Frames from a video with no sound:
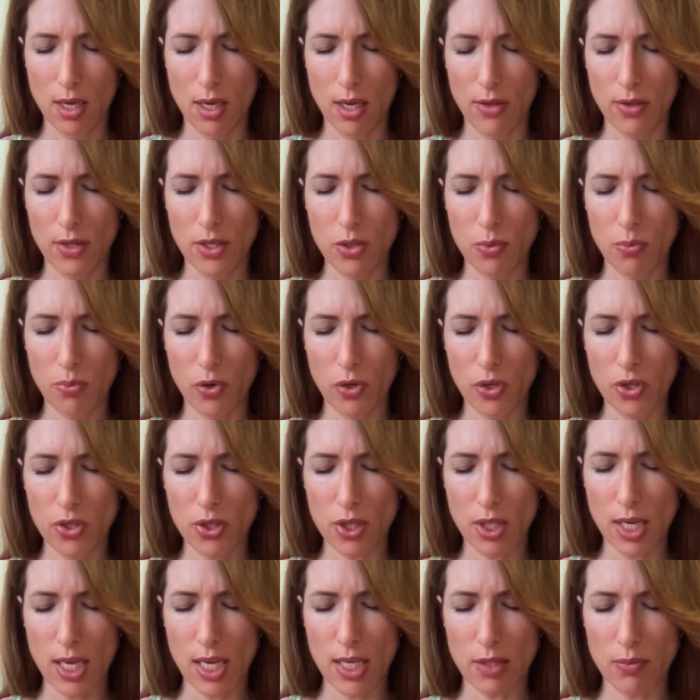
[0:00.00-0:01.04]
This
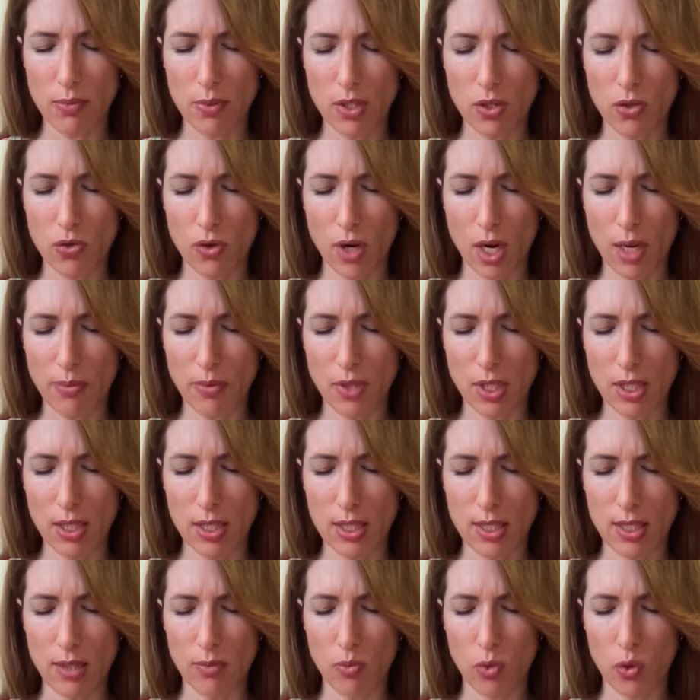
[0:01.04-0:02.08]
person has been trapped in
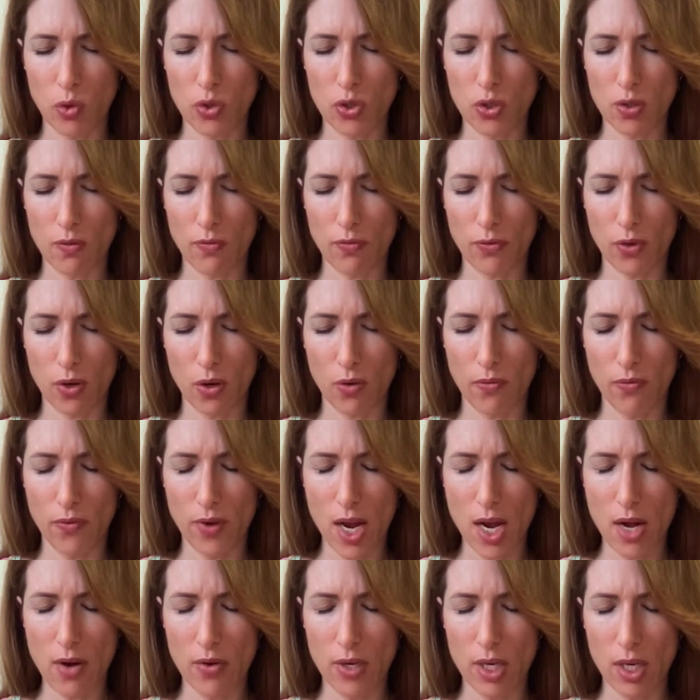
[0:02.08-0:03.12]
this emotion for a
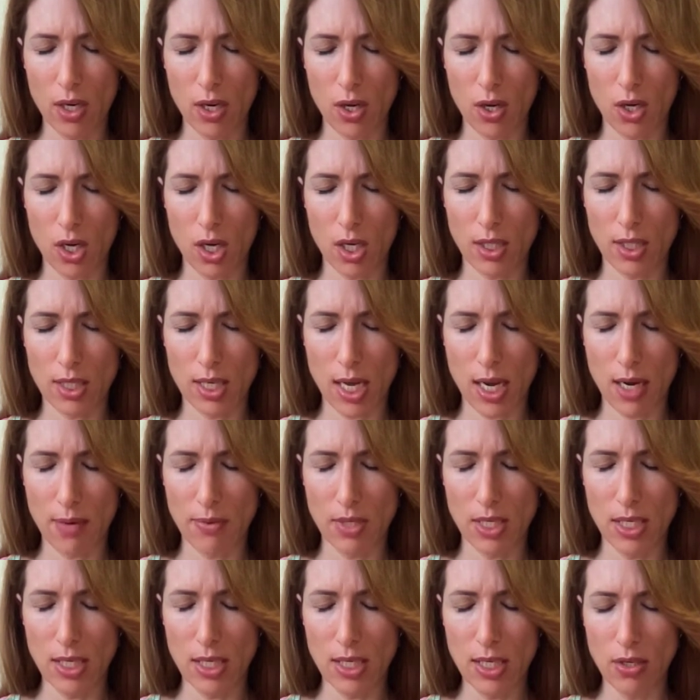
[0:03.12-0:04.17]
very long time,
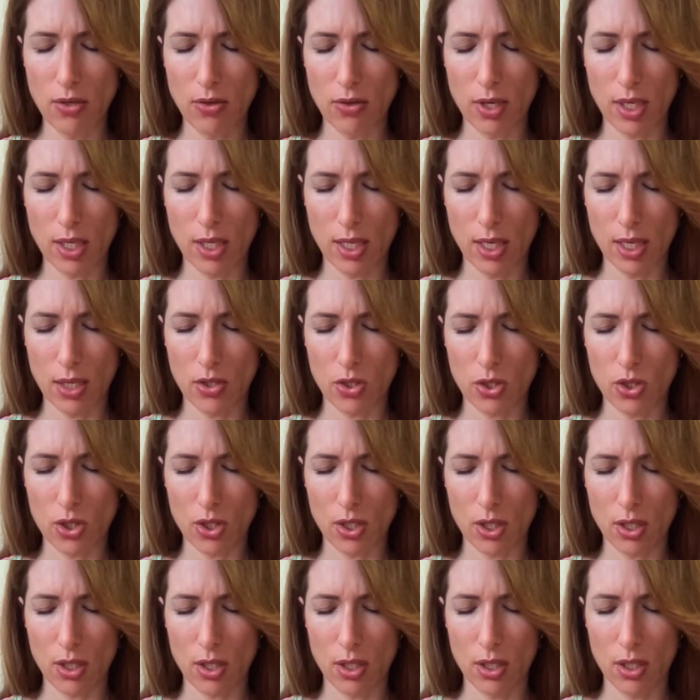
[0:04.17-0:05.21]
needing your
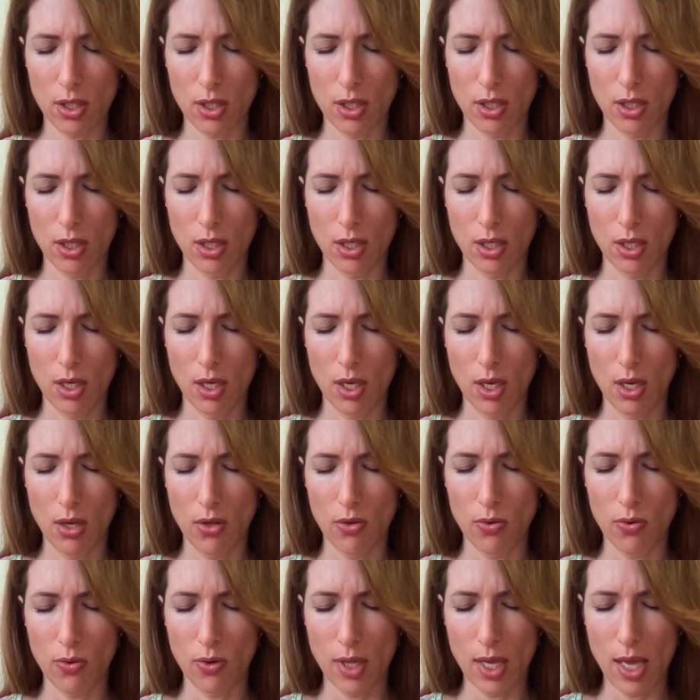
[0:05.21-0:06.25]
attention.
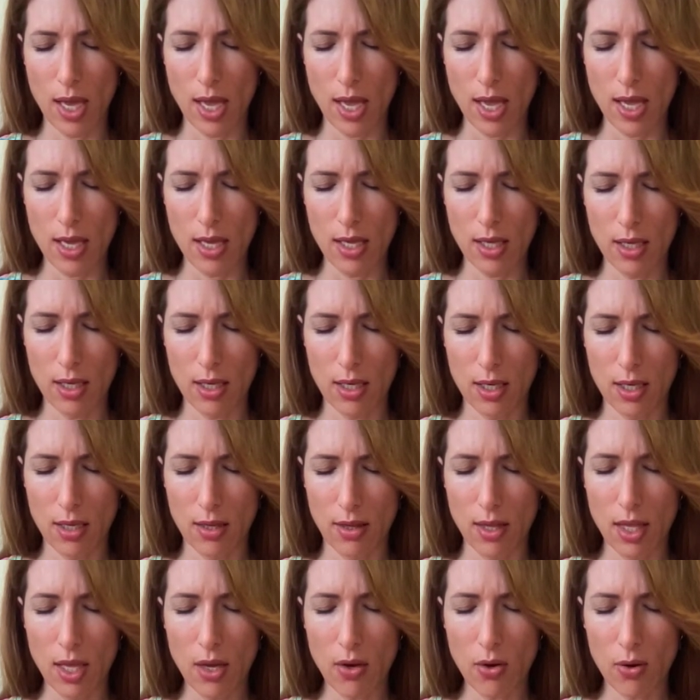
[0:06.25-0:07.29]
Today,
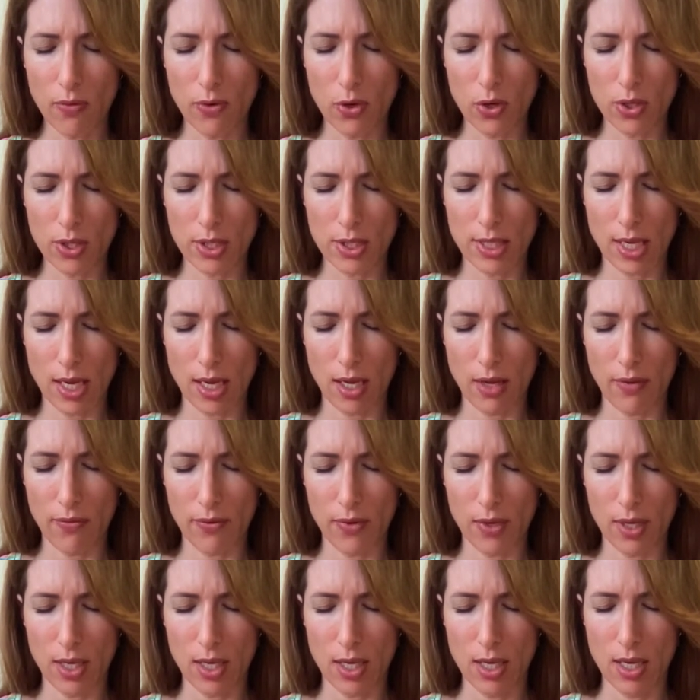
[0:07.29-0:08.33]
think of yourself
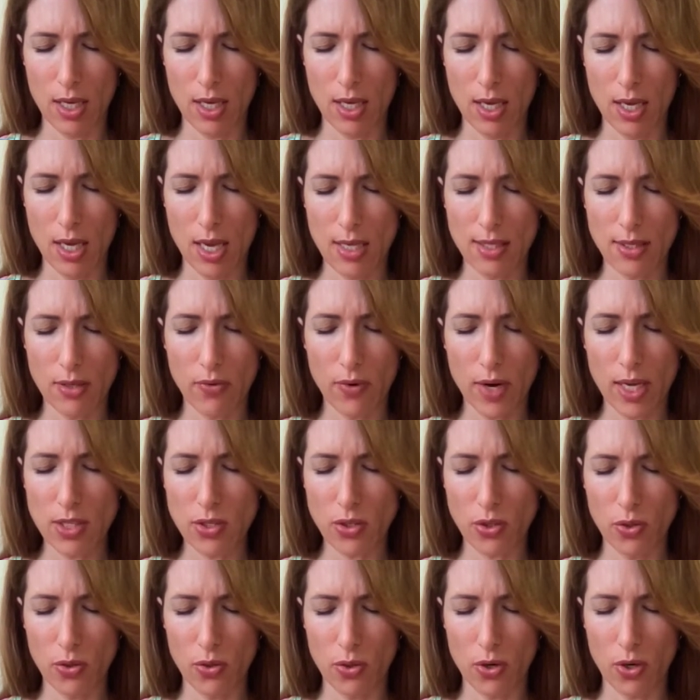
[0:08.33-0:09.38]
as a
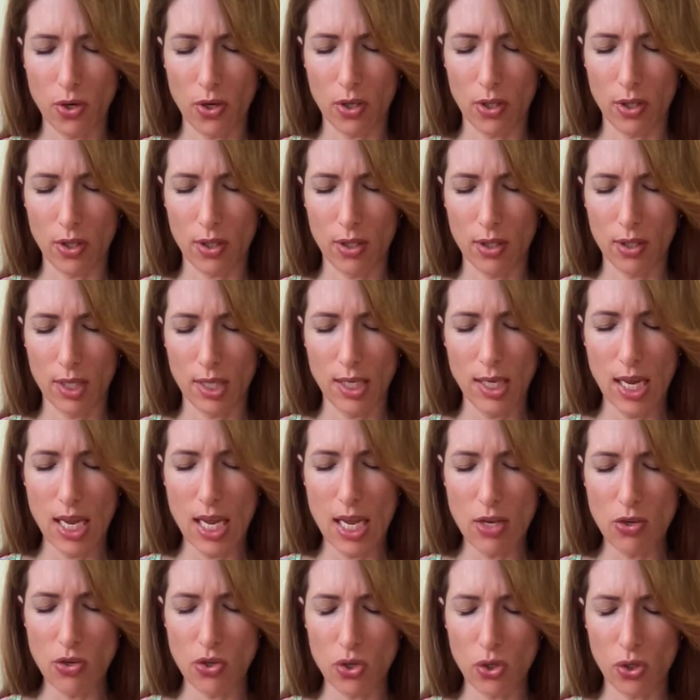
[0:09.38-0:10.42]
rescuer, an
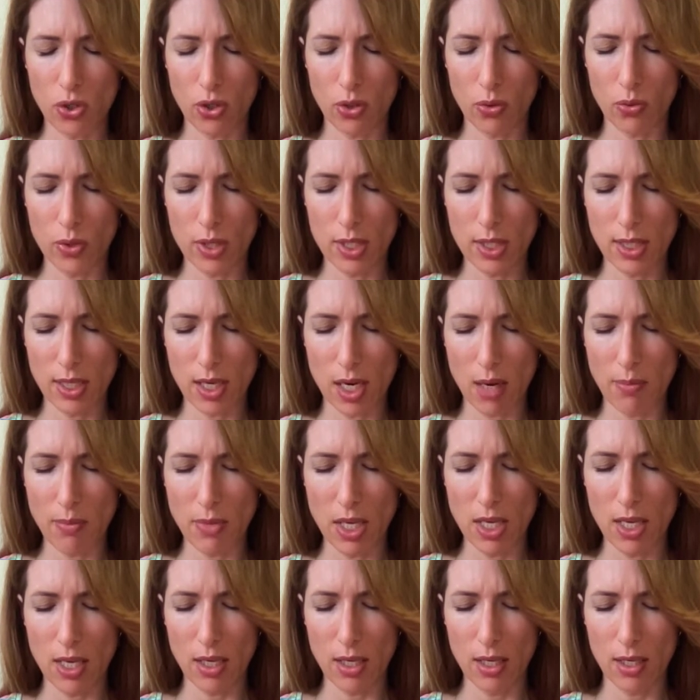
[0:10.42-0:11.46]
angel who is
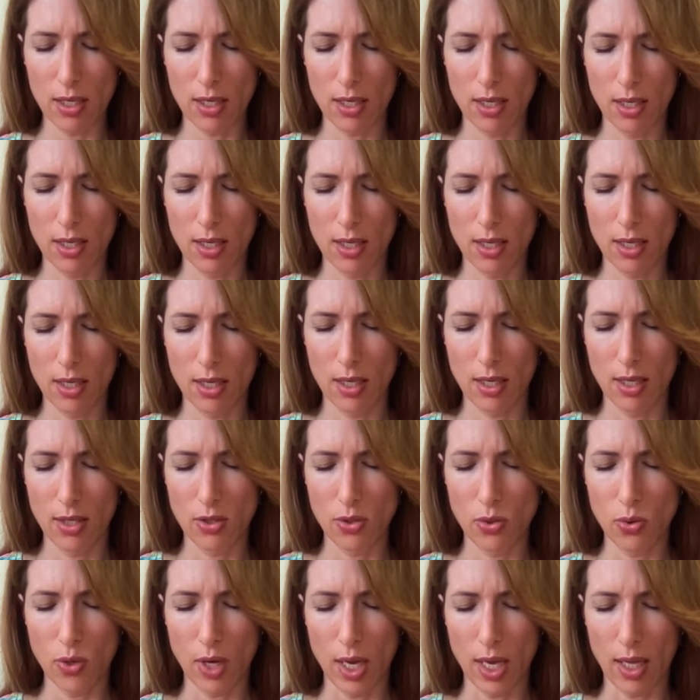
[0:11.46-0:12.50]
coming
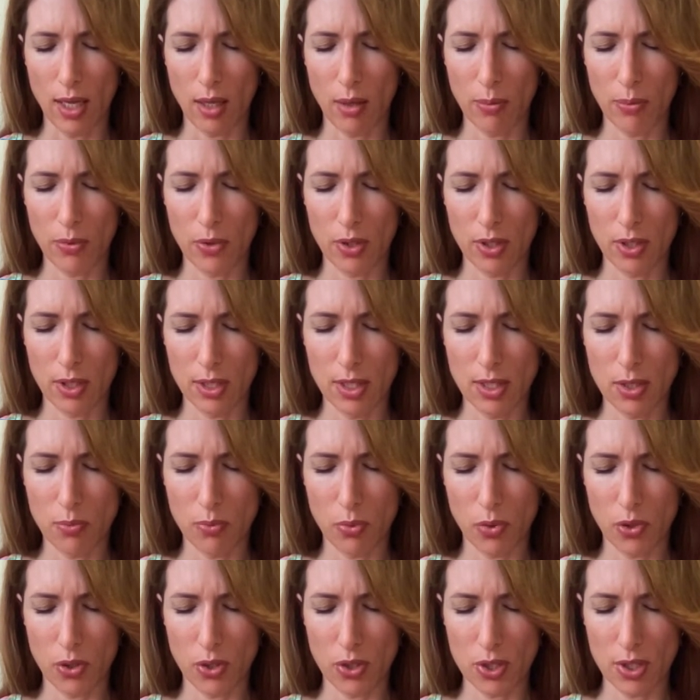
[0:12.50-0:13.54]
to help this
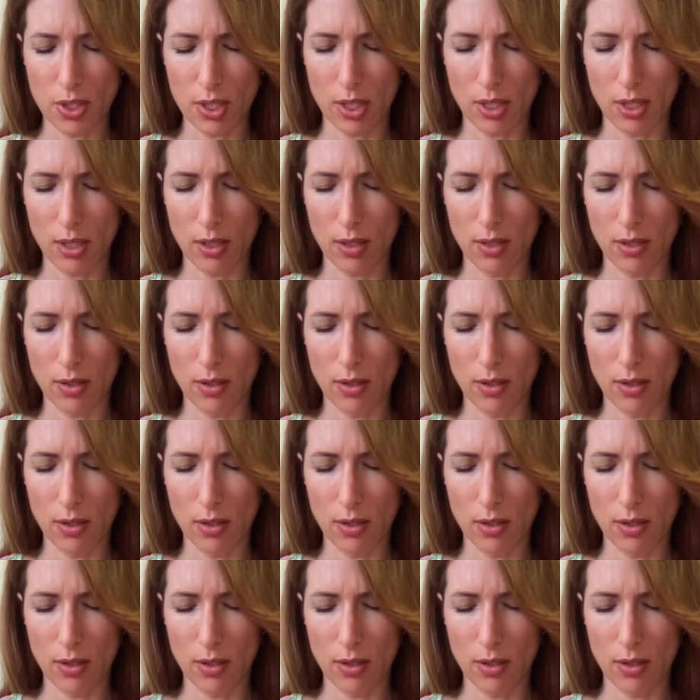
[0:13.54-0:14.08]
person.